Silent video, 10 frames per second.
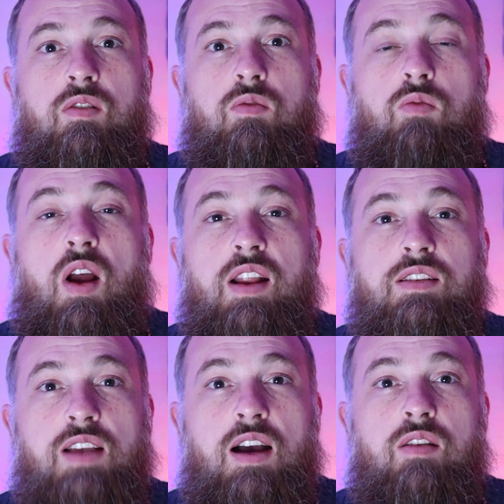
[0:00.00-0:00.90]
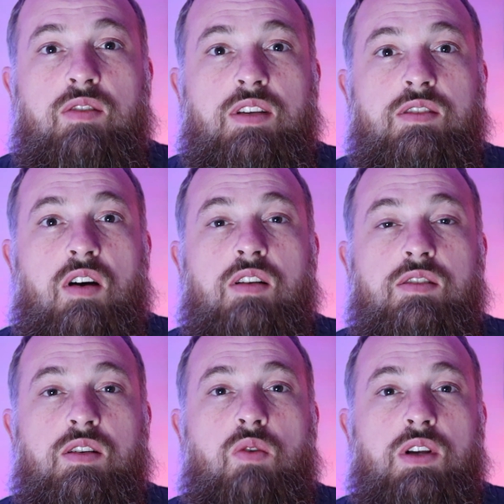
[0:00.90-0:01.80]
Writing down these thoughts
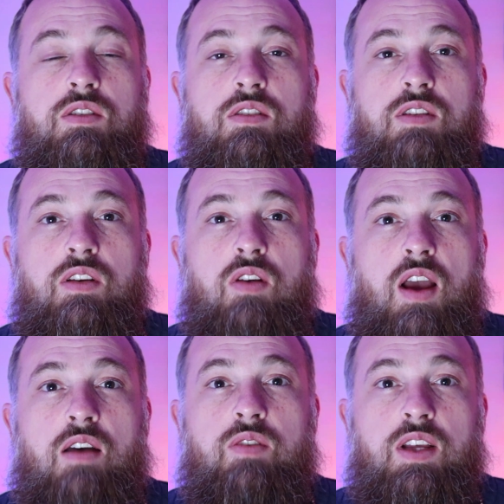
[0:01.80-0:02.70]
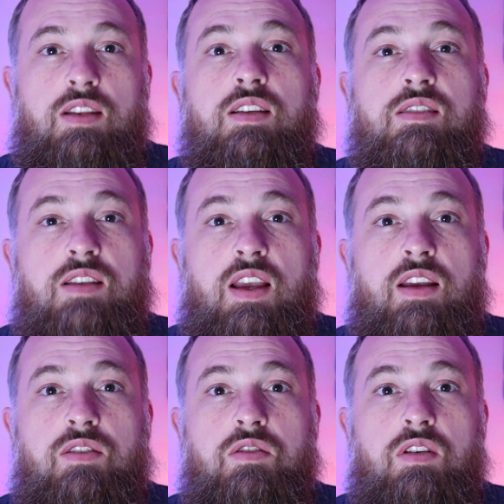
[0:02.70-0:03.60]
and questions that you're having at this
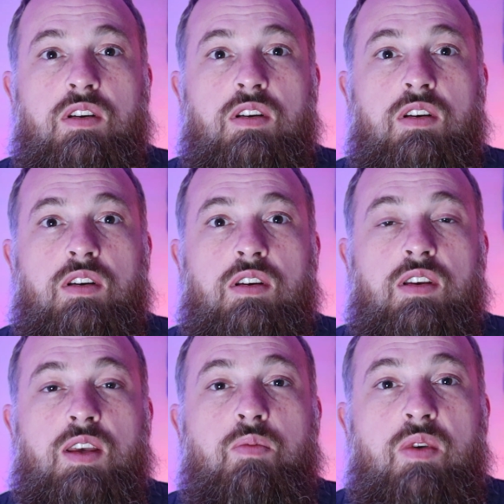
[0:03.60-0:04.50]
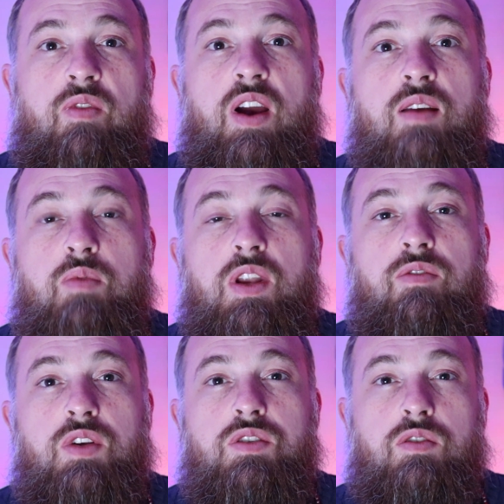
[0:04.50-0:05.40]
stage can be very
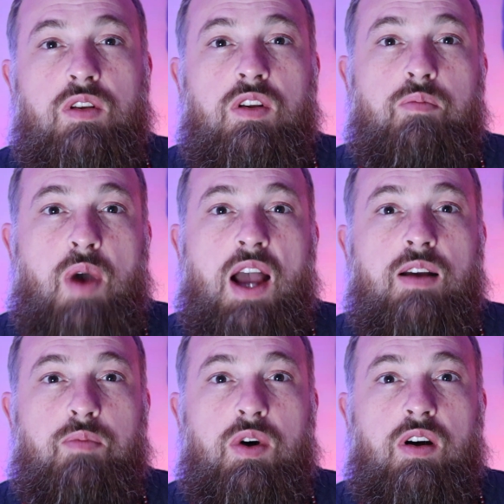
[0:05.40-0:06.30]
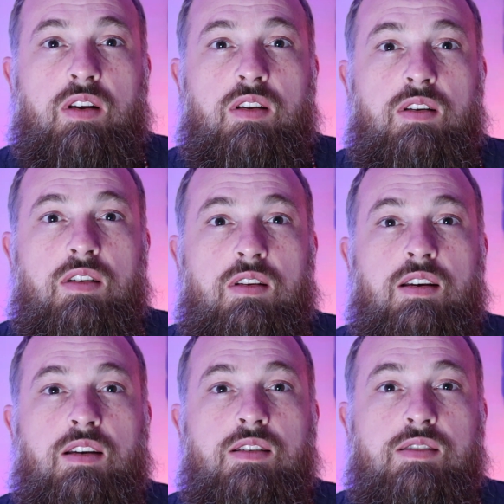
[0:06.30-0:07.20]
beneficial to look back upon,
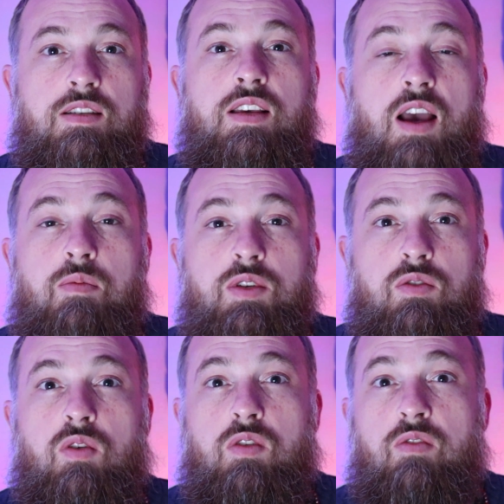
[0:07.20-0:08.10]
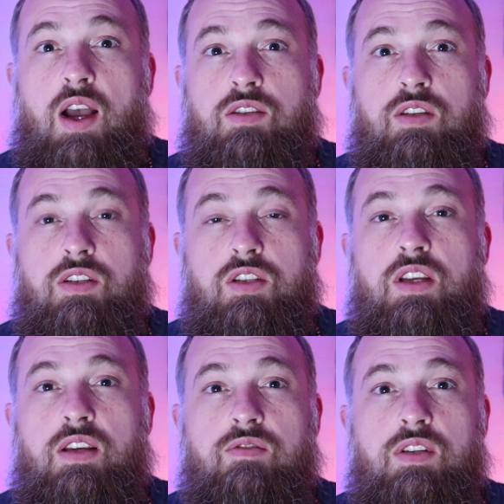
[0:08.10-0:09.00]
see how much growth you've actually
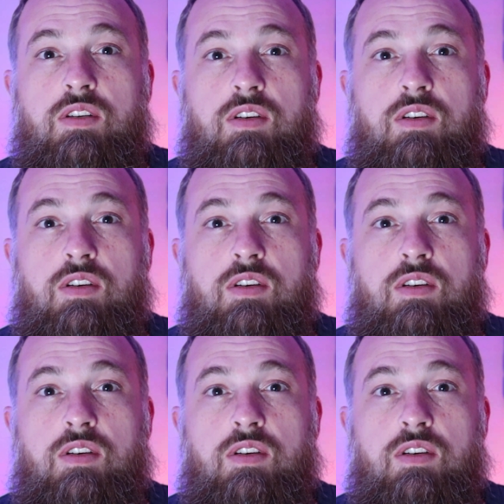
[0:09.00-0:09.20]
achieved.